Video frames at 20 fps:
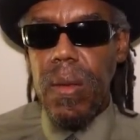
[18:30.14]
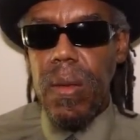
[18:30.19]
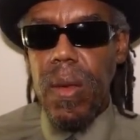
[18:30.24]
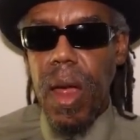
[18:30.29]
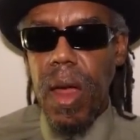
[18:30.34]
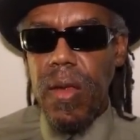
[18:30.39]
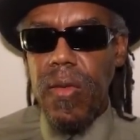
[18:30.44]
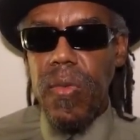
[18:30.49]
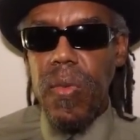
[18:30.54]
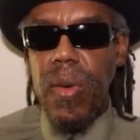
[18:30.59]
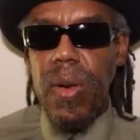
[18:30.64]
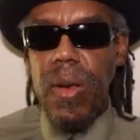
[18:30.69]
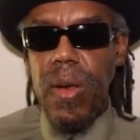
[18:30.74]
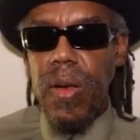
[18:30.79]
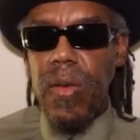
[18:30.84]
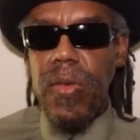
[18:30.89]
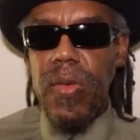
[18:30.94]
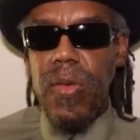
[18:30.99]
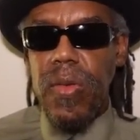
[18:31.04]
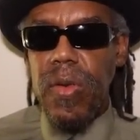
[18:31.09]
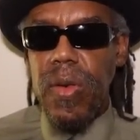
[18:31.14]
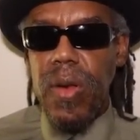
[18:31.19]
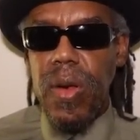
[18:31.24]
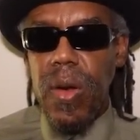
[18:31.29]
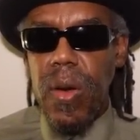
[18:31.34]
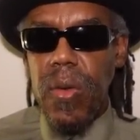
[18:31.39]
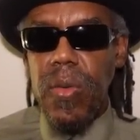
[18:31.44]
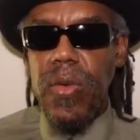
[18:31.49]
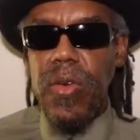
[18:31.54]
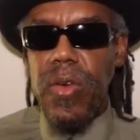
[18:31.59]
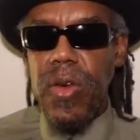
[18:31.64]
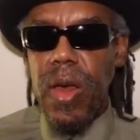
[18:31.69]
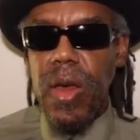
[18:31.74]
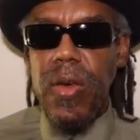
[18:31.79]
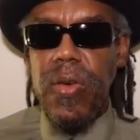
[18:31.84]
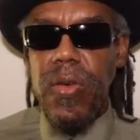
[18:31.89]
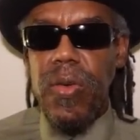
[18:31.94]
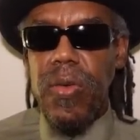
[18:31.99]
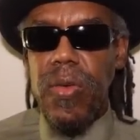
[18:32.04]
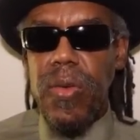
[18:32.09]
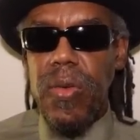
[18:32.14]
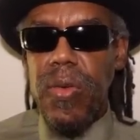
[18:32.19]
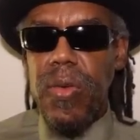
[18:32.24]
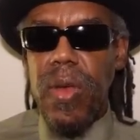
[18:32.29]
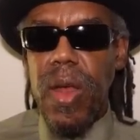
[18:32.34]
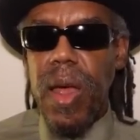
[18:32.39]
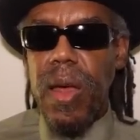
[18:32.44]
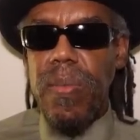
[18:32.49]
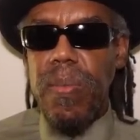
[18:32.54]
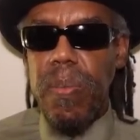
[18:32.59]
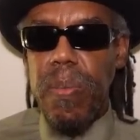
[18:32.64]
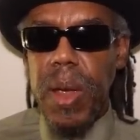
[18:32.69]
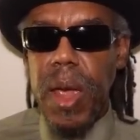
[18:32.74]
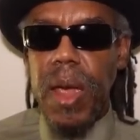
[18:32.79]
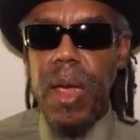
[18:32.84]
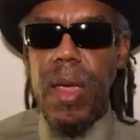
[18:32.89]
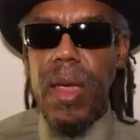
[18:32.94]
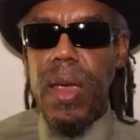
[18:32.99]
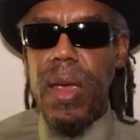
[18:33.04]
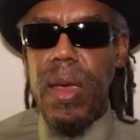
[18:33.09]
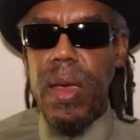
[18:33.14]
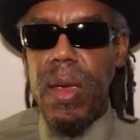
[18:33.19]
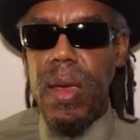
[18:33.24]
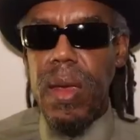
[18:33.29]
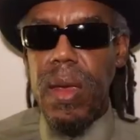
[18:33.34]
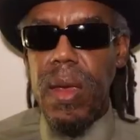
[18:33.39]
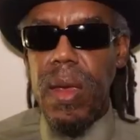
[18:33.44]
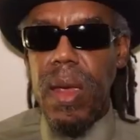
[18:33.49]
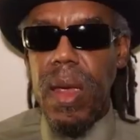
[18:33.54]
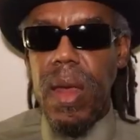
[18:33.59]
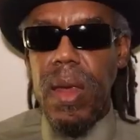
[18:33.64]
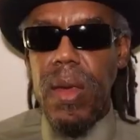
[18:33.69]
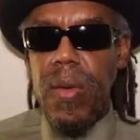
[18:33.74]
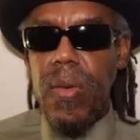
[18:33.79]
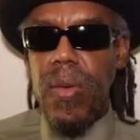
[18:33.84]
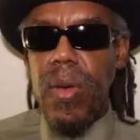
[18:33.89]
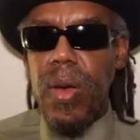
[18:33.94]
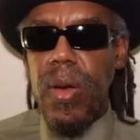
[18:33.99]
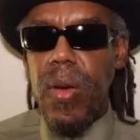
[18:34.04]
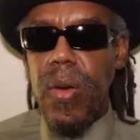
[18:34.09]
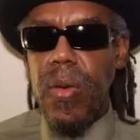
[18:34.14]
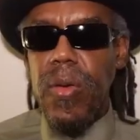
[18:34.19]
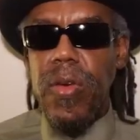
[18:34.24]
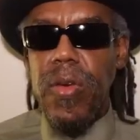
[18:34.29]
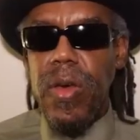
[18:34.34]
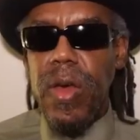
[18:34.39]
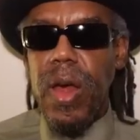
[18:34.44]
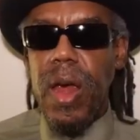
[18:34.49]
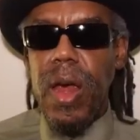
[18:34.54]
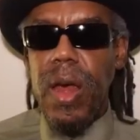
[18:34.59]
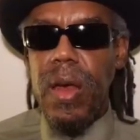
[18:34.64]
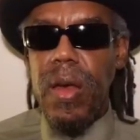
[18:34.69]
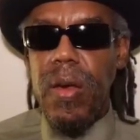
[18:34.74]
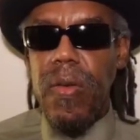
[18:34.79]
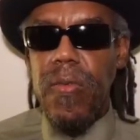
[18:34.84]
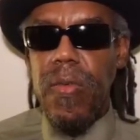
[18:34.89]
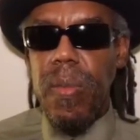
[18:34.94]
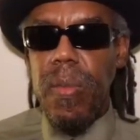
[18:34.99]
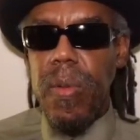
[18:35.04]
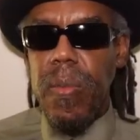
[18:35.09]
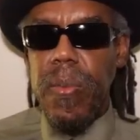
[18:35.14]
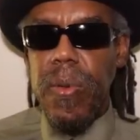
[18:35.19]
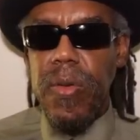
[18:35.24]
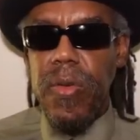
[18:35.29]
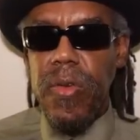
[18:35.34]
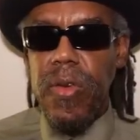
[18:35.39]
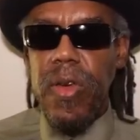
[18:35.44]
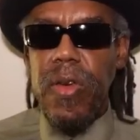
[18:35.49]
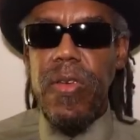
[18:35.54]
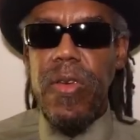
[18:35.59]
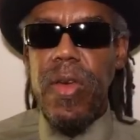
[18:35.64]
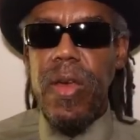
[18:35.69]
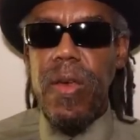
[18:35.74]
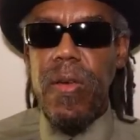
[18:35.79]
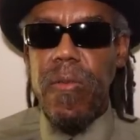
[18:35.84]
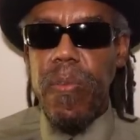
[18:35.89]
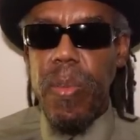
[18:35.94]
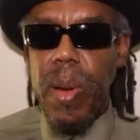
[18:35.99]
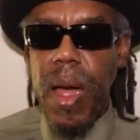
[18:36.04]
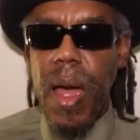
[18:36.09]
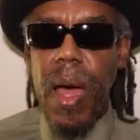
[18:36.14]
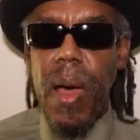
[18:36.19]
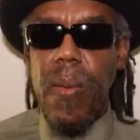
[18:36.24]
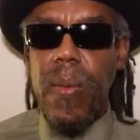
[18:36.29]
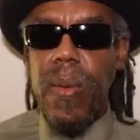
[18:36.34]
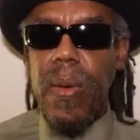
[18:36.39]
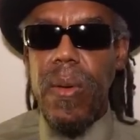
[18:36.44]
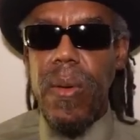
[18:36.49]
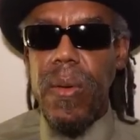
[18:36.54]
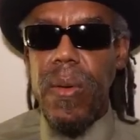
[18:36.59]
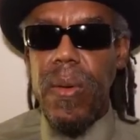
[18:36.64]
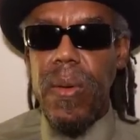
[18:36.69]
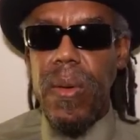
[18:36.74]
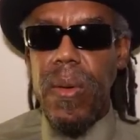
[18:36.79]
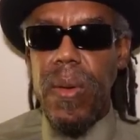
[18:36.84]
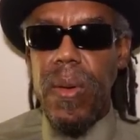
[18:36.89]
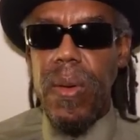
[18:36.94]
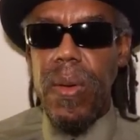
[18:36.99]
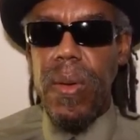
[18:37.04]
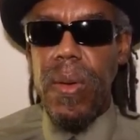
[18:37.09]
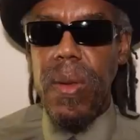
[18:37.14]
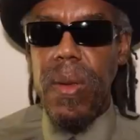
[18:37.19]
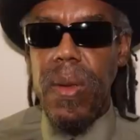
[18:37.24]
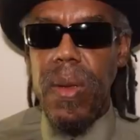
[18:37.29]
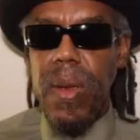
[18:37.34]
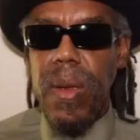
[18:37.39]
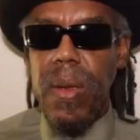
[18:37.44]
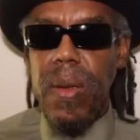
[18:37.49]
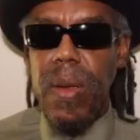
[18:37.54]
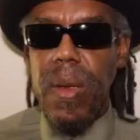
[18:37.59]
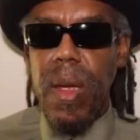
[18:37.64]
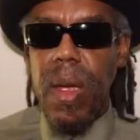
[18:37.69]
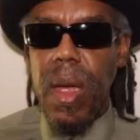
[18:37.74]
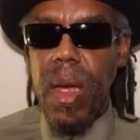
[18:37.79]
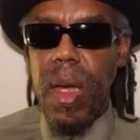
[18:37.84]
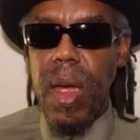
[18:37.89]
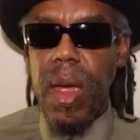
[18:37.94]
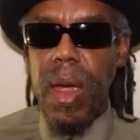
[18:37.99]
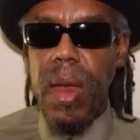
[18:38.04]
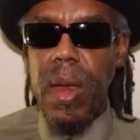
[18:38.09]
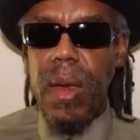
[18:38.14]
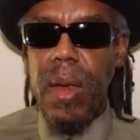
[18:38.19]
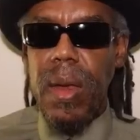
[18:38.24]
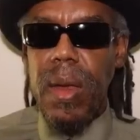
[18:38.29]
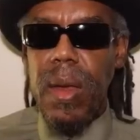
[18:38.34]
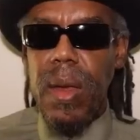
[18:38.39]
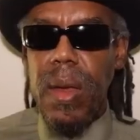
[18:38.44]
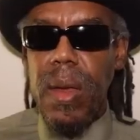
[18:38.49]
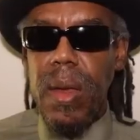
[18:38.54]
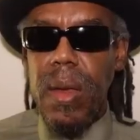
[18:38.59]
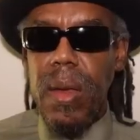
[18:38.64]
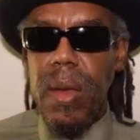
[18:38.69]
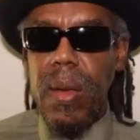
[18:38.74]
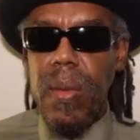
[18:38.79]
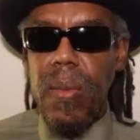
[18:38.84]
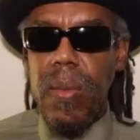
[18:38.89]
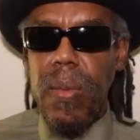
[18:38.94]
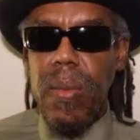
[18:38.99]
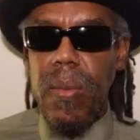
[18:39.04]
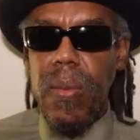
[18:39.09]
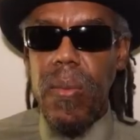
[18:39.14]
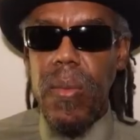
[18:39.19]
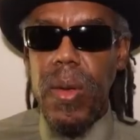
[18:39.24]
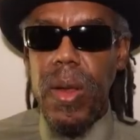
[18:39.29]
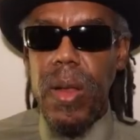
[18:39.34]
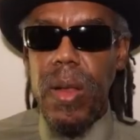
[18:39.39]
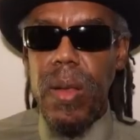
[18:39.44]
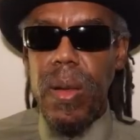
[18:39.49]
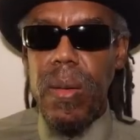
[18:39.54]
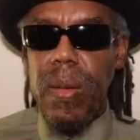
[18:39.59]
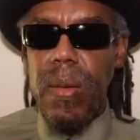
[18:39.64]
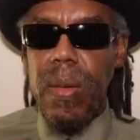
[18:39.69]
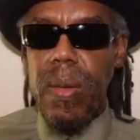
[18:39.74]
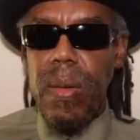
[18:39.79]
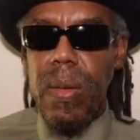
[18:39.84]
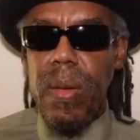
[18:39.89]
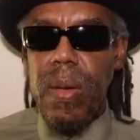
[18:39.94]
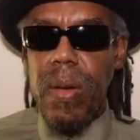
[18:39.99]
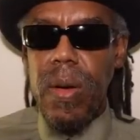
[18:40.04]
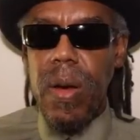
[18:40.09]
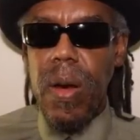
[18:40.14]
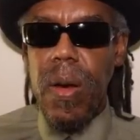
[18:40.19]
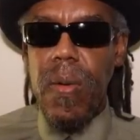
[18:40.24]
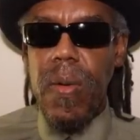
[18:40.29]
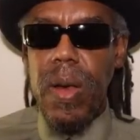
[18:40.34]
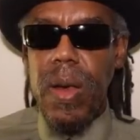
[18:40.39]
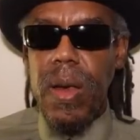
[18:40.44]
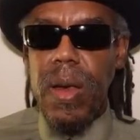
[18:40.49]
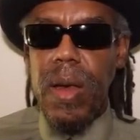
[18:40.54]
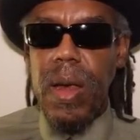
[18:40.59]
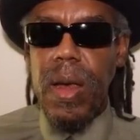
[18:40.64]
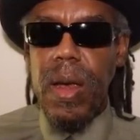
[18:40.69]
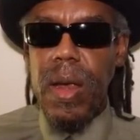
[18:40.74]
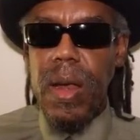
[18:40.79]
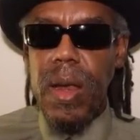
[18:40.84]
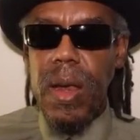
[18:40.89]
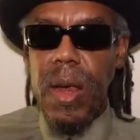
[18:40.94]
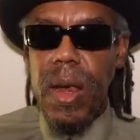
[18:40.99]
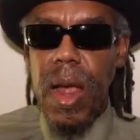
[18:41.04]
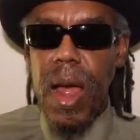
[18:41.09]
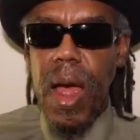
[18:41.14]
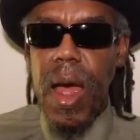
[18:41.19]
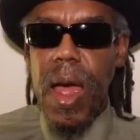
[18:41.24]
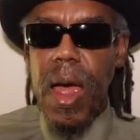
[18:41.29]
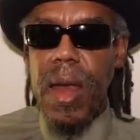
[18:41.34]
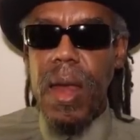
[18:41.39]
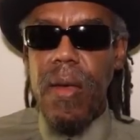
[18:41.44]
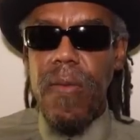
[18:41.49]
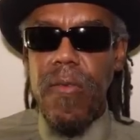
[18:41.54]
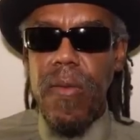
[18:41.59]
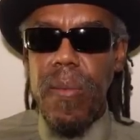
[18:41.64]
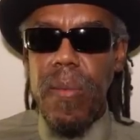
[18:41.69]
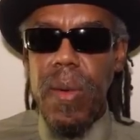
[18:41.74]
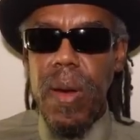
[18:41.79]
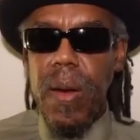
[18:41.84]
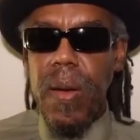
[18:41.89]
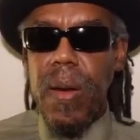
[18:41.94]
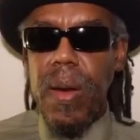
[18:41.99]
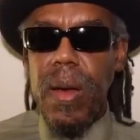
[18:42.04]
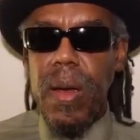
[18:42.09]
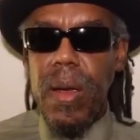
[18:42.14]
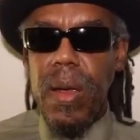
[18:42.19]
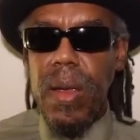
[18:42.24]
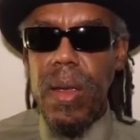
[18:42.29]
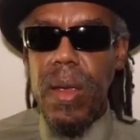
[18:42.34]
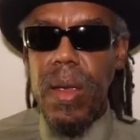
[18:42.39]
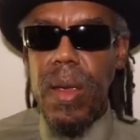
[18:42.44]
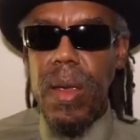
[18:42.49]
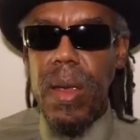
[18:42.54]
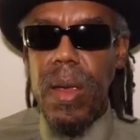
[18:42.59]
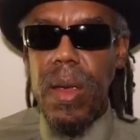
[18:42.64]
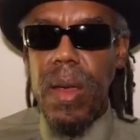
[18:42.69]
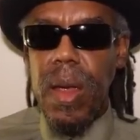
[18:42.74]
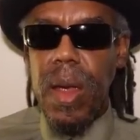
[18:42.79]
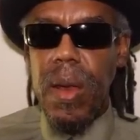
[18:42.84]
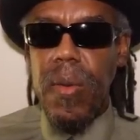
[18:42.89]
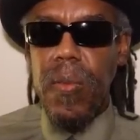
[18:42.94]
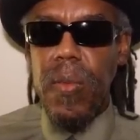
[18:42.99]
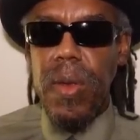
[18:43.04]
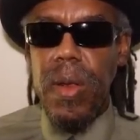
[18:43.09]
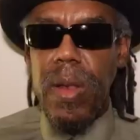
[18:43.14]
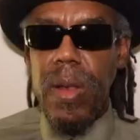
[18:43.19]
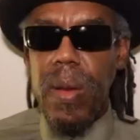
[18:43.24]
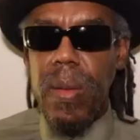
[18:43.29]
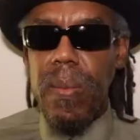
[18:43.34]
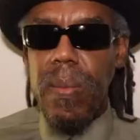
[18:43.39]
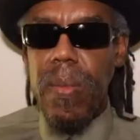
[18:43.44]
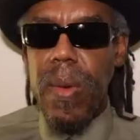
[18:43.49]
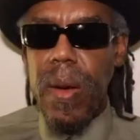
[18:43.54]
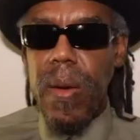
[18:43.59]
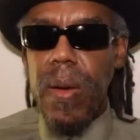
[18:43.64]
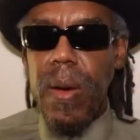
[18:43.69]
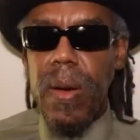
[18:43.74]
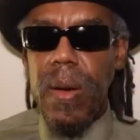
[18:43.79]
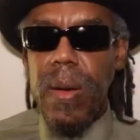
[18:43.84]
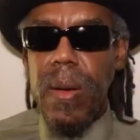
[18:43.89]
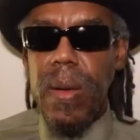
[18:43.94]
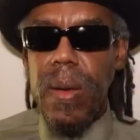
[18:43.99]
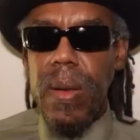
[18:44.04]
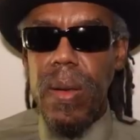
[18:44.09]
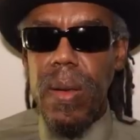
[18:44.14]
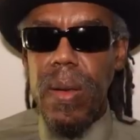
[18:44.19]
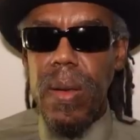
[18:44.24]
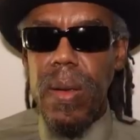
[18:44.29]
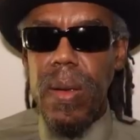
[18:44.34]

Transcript: that's what it is, is negotiations. It's not begging. And you negotiate from a position of power. And with the current decline of America and with America